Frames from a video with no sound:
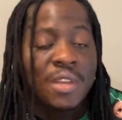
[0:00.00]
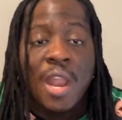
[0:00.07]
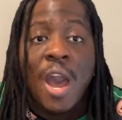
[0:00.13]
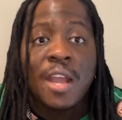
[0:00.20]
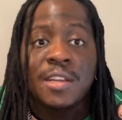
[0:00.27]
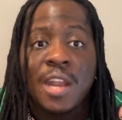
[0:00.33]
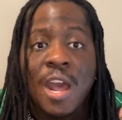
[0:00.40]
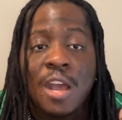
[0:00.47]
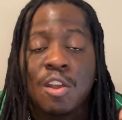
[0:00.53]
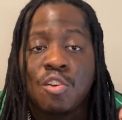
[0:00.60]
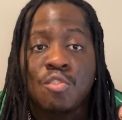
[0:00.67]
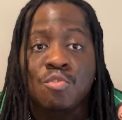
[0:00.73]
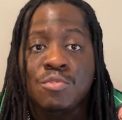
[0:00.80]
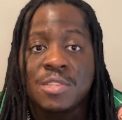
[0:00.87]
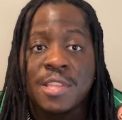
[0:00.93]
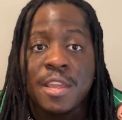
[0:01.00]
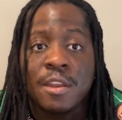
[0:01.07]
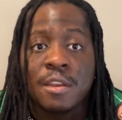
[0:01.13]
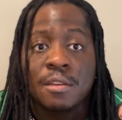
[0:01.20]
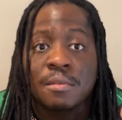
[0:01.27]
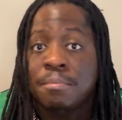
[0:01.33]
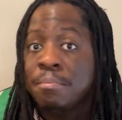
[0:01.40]
Knock, knock, who's
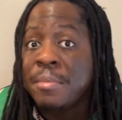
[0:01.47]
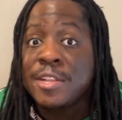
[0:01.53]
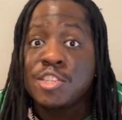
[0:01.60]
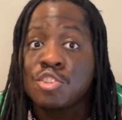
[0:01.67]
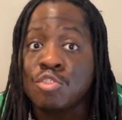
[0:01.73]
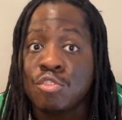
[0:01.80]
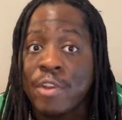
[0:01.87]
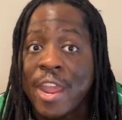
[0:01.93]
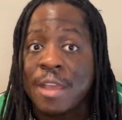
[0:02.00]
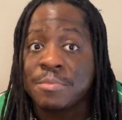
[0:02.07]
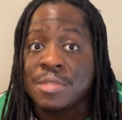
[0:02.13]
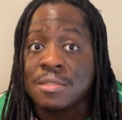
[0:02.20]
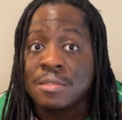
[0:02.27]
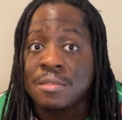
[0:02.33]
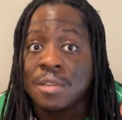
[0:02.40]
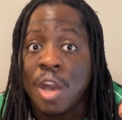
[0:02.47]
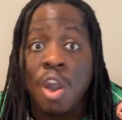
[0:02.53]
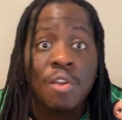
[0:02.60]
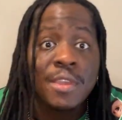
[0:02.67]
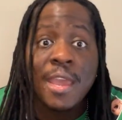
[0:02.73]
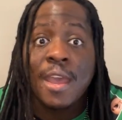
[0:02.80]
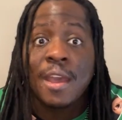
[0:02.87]
there? Menstrual cramps.
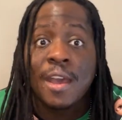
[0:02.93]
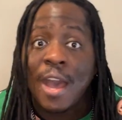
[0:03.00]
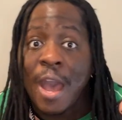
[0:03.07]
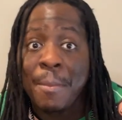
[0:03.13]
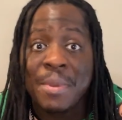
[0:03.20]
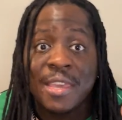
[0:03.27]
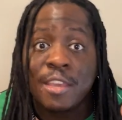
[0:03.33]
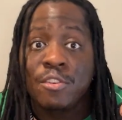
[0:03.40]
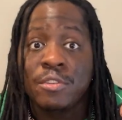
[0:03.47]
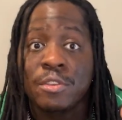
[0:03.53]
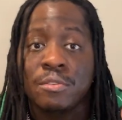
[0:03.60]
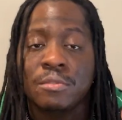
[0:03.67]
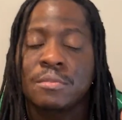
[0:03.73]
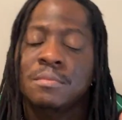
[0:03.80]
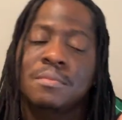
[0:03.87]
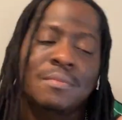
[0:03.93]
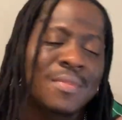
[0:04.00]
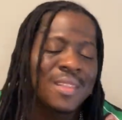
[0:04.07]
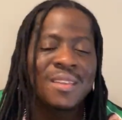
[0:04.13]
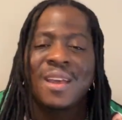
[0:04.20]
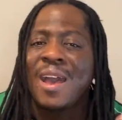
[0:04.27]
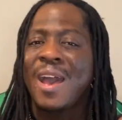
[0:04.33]
Oh yeah, I'm gonna kill you.
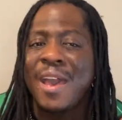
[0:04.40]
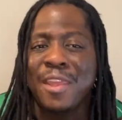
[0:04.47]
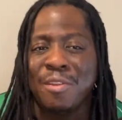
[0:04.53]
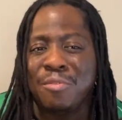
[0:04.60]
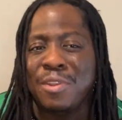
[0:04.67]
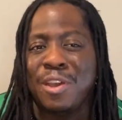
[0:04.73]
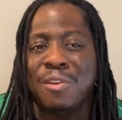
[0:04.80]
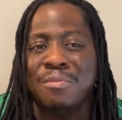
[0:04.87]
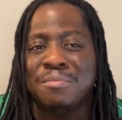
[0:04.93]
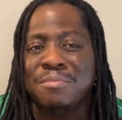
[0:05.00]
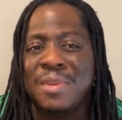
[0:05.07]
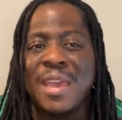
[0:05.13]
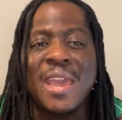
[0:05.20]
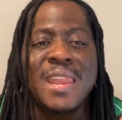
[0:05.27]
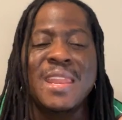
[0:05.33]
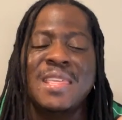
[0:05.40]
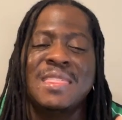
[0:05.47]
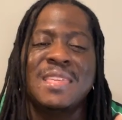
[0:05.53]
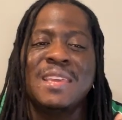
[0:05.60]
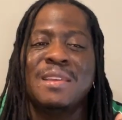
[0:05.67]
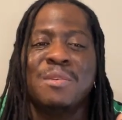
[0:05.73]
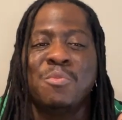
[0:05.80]
I don't know.
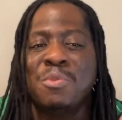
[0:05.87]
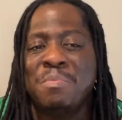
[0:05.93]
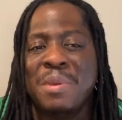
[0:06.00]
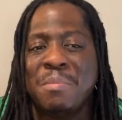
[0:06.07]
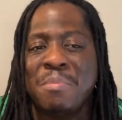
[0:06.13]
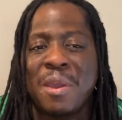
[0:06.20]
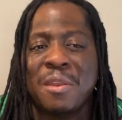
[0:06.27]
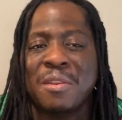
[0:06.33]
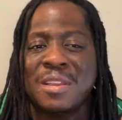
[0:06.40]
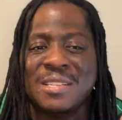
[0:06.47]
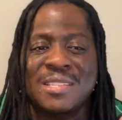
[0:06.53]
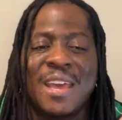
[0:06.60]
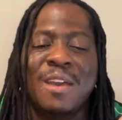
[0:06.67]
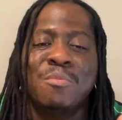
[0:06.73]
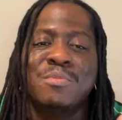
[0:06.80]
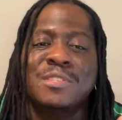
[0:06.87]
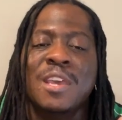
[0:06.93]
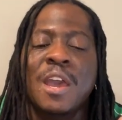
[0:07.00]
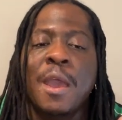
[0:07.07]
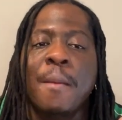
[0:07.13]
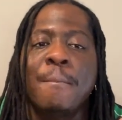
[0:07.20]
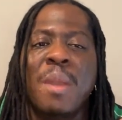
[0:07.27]
Anything would have been better because that was
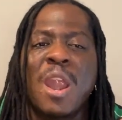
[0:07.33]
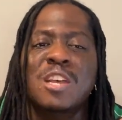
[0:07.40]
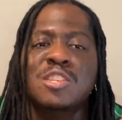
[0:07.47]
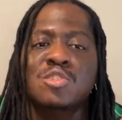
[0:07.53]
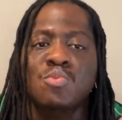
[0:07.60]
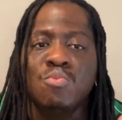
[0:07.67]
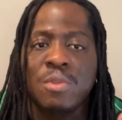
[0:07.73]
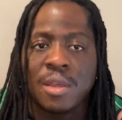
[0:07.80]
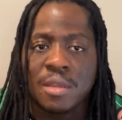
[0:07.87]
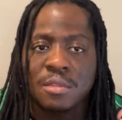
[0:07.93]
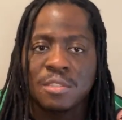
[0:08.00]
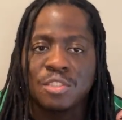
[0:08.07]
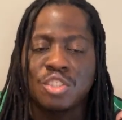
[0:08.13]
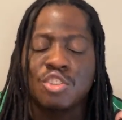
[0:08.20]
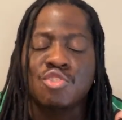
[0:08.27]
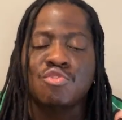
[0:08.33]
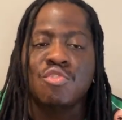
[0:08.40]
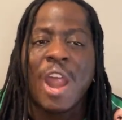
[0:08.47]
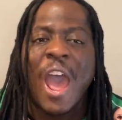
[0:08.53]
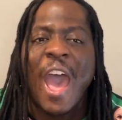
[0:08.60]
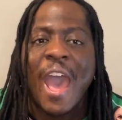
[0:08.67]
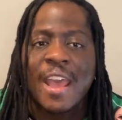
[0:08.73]
Barasuda.
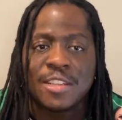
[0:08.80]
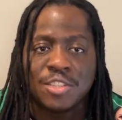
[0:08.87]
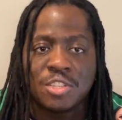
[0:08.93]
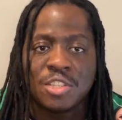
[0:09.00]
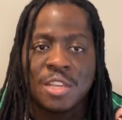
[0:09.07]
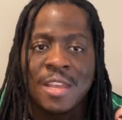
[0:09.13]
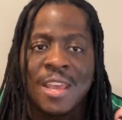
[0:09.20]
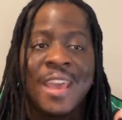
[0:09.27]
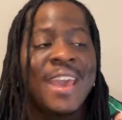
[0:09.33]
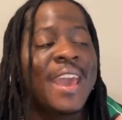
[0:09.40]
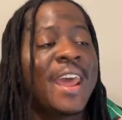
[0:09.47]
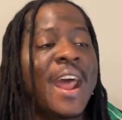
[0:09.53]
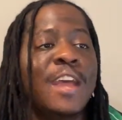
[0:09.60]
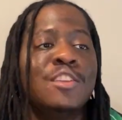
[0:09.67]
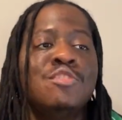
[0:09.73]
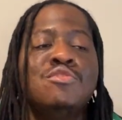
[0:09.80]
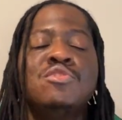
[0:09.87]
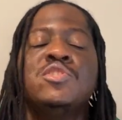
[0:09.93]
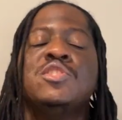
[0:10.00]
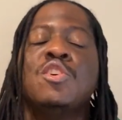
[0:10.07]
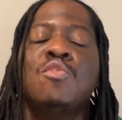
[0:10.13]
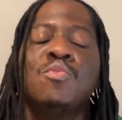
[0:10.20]
Trash. And I
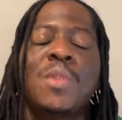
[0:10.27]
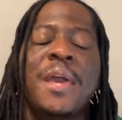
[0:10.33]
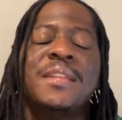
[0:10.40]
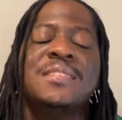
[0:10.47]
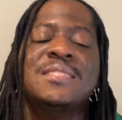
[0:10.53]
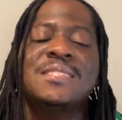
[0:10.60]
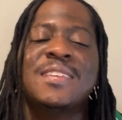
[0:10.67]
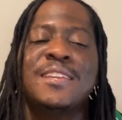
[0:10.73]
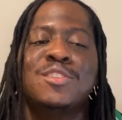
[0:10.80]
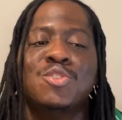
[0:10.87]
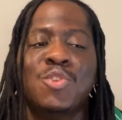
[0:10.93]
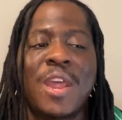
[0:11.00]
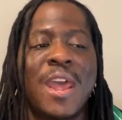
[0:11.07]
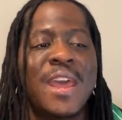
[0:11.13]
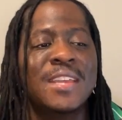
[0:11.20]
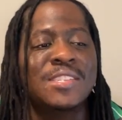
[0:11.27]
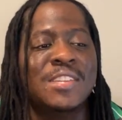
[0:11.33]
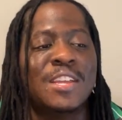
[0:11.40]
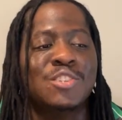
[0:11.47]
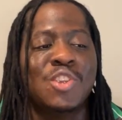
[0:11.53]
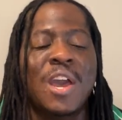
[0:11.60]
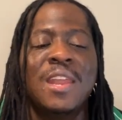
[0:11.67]
usually don't like to say trash, and
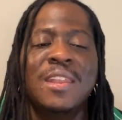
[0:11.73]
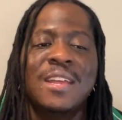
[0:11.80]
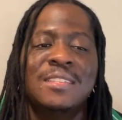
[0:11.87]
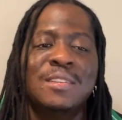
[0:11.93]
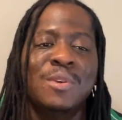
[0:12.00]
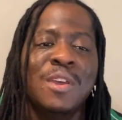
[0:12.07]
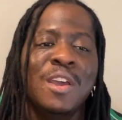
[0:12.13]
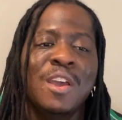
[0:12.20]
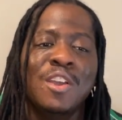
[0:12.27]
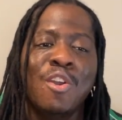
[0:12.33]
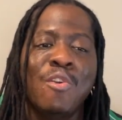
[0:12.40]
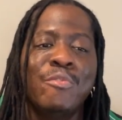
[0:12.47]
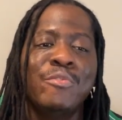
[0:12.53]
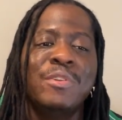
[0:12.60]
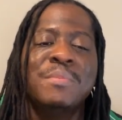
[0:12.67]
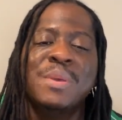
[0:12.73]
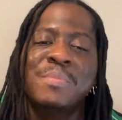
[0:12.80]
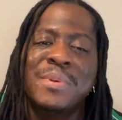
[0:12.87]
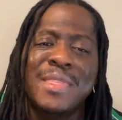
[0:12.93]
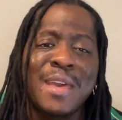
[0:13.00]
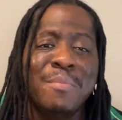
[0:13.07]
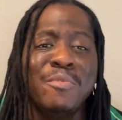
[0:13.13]
I try not to go for it,
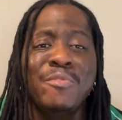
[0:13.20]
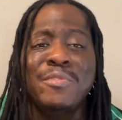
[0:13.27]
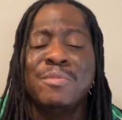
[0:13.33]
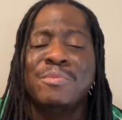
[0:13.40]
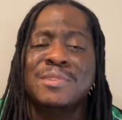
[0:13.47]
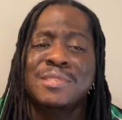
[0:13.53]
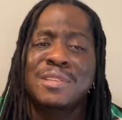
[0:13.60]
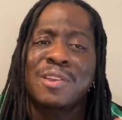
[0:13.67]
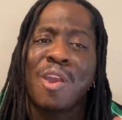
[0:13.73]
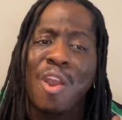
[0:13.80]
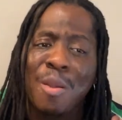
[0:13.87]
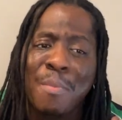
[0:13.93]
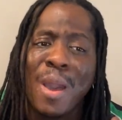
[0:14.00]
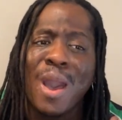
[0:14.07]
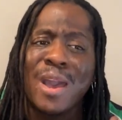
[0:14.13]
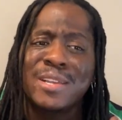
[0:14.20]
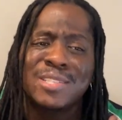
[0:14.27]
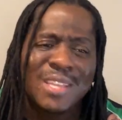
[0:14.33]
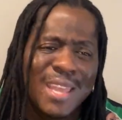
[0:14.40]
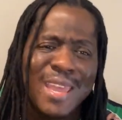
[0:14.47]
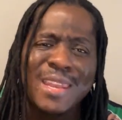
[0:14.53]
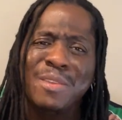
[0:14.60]
but that movie was garbage
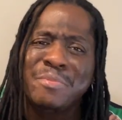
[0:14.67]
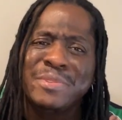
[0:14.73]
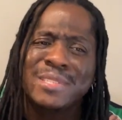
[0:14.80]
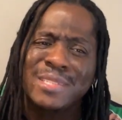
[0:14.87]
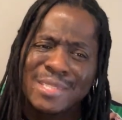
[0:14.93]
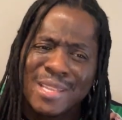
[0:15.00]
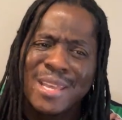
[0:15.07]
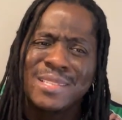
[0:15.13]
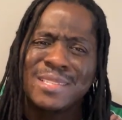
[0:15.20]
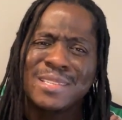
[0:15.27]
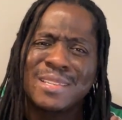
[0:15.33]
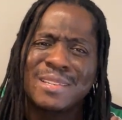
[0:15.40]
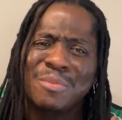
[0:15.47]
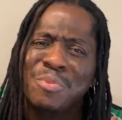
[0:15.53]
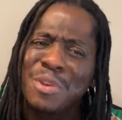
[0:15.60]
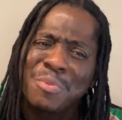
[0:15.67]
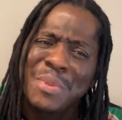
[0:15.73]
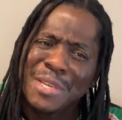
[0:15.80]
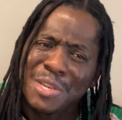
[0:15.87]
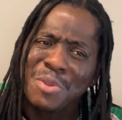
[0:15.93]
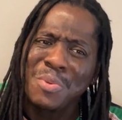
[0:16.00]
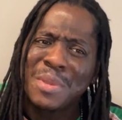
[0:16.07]
and it was disgusting. What are
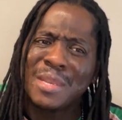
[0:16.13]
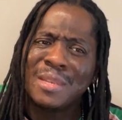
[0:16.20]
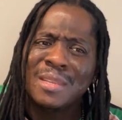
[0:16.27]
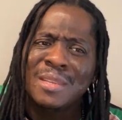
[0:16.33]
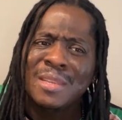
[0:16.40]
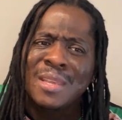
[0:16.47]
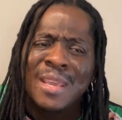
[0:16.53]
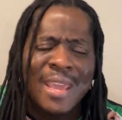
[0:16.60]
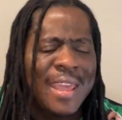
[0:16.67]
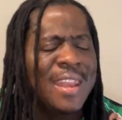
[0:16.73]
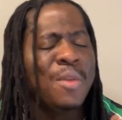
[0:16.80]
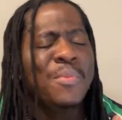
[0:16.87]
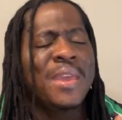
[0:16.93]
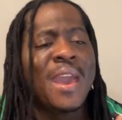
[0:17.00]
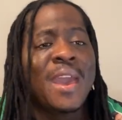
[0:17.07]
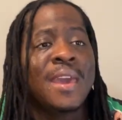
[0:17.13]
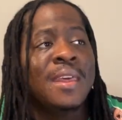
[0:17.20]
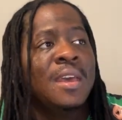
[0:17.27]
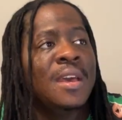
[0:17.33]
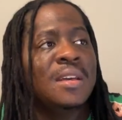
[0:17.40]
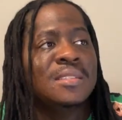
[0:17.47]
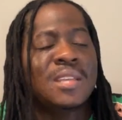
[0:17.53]
we doing? And then we had
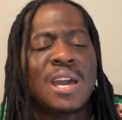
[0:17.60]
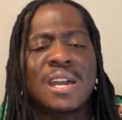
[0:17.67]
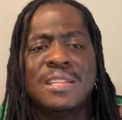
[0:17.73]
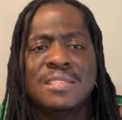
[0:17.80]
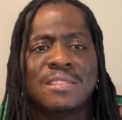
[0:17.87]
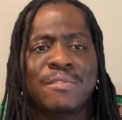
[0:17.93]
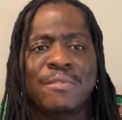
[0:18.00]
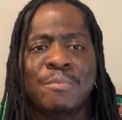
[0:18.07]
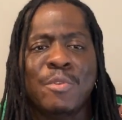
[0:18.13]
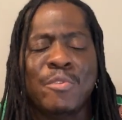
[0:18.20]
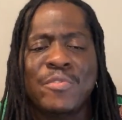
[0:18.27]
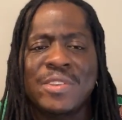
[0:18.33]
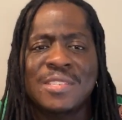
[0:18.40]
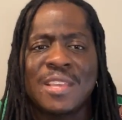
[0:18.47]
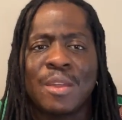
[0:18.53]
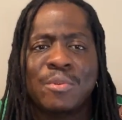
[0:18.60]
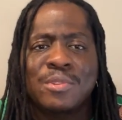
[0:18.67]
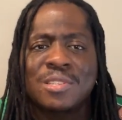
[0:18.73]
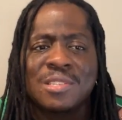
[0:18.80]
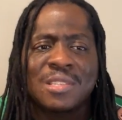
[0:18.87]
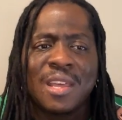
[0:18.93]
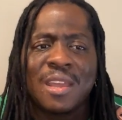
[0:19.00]
tons of movies that were
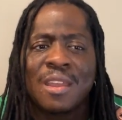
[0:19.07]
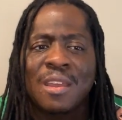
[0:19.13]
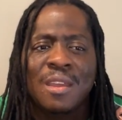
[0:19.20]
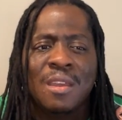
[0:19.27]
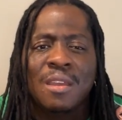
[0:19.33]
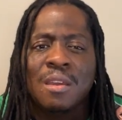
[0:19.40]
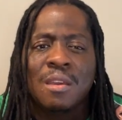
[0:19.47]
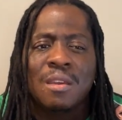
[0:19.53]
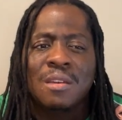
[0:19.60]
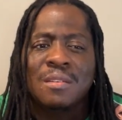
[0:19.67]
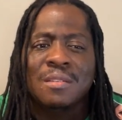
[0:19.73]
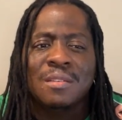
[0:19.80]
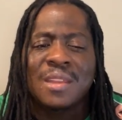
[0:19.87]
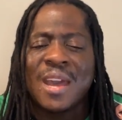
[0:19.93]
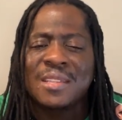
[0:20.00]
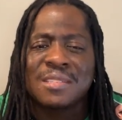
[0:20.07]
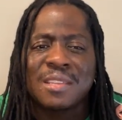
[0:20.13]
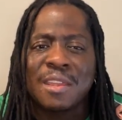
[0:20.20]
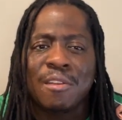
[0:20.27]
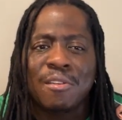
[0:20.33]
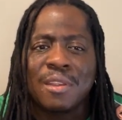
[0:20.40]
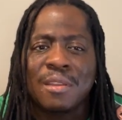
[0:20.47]
just like, not
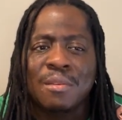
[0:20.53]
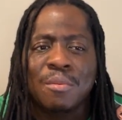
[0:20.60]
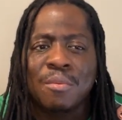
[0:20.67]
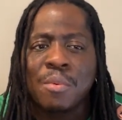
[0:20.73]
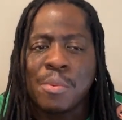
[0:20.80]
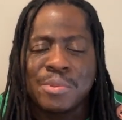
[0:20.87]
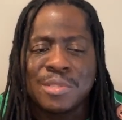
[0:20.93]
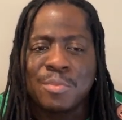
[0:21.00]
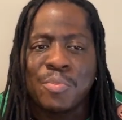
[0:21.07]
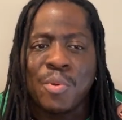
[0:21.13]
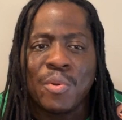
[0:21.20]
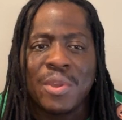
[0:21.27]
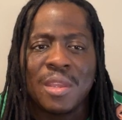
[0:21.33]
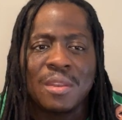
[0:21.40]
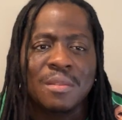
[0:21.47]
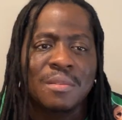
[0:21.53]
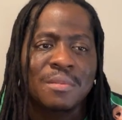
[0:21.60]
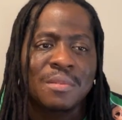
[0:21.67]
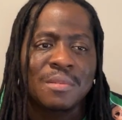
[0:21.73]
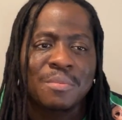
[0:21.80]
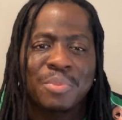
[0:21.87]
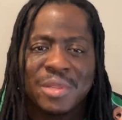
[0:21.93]
scary. What was the point?
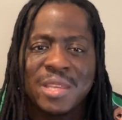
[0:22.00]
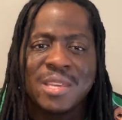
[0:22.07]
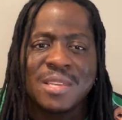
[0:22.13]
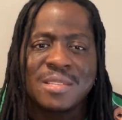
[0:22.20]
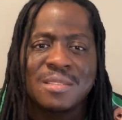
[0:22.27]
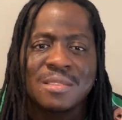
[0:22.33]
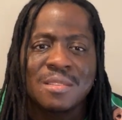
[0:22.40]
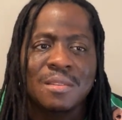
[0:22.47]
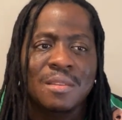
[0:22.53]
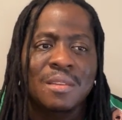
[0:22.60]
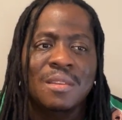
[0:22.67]
Please.